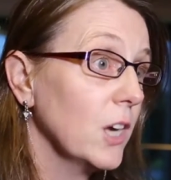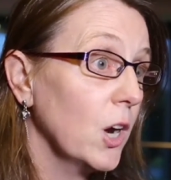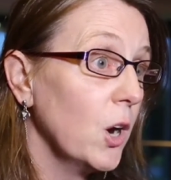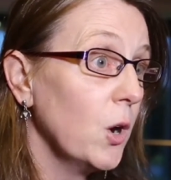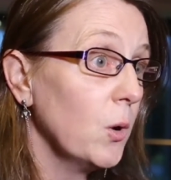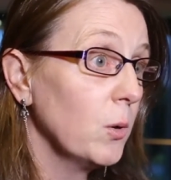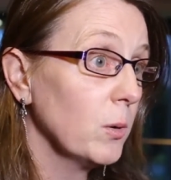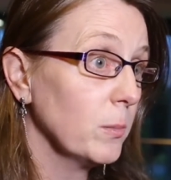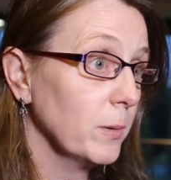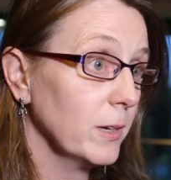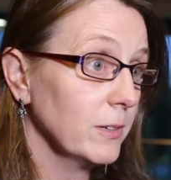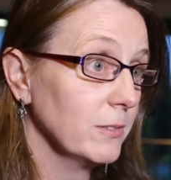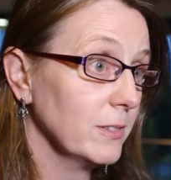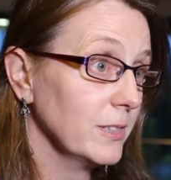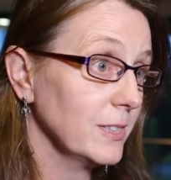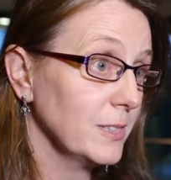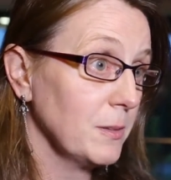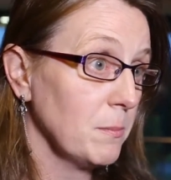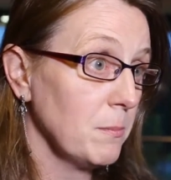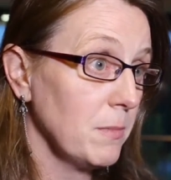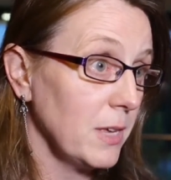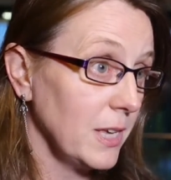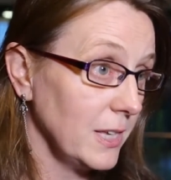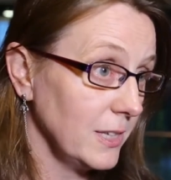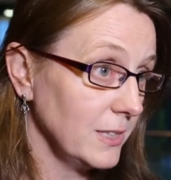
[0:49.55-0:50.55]
know about
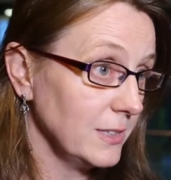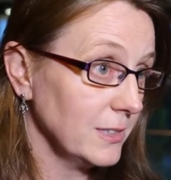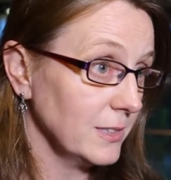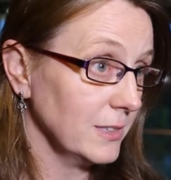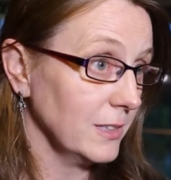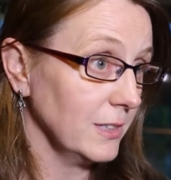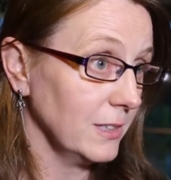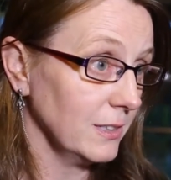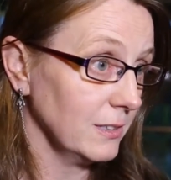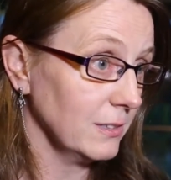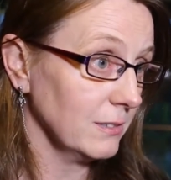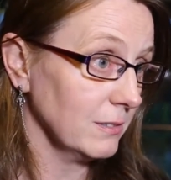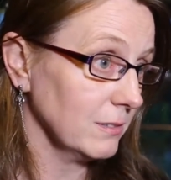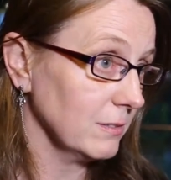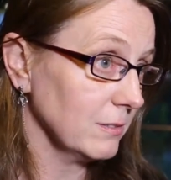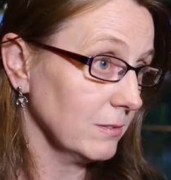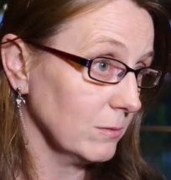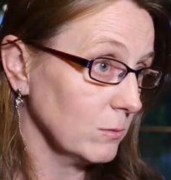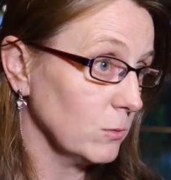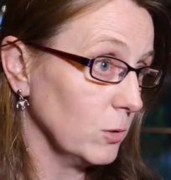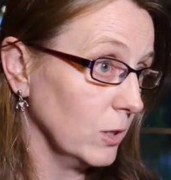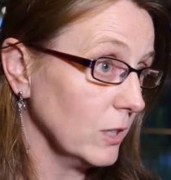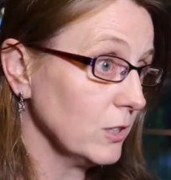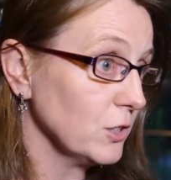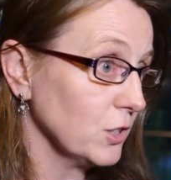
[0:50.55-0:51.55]
this amazing
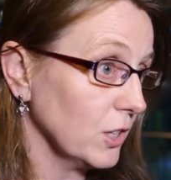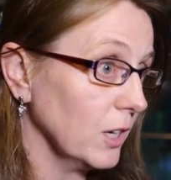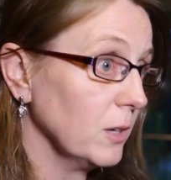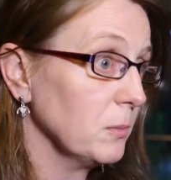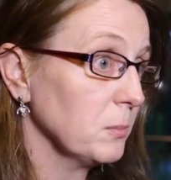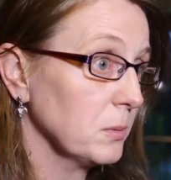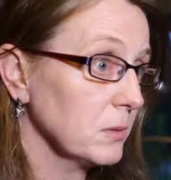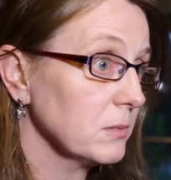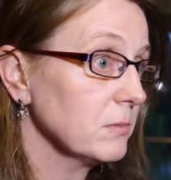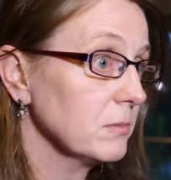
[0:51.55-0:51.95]
workshop.